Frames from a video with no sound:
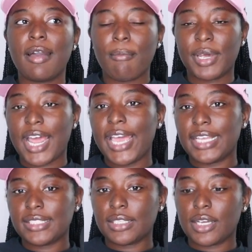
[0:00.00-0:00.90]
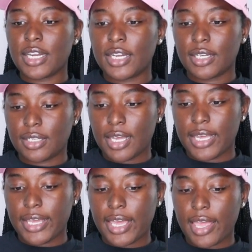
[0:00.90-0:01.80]
But I had to learn,
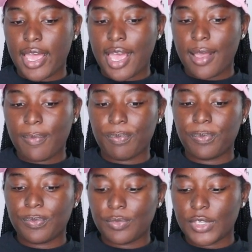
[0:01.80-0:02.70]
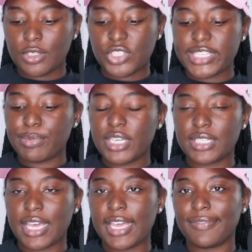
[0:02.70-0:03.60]
like, just because
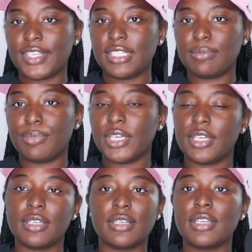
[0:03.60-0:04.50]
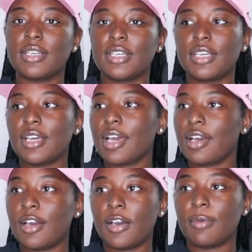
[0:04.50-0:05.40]
I have these big
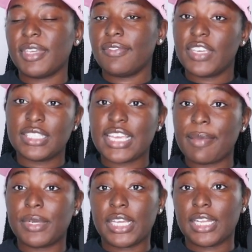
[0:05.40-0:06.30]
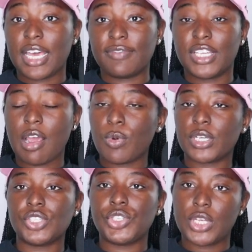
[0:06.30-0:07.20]
um, events happening in life that I want
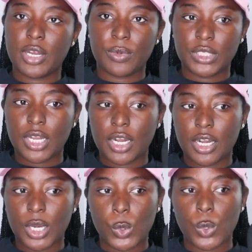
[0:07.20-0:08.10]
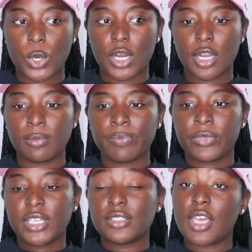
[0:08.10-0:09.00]
to share with her or
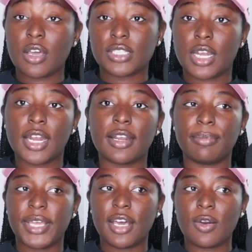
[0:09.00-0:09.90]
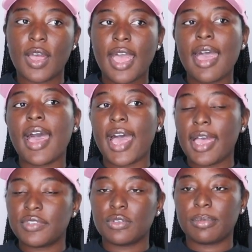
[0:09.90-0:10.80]
talk to her about, I
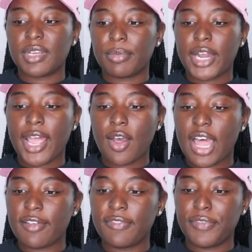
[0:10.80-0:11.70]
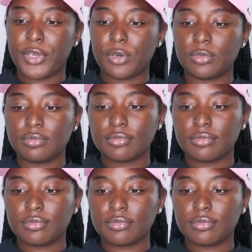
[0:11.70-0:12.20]
have to remember how I felt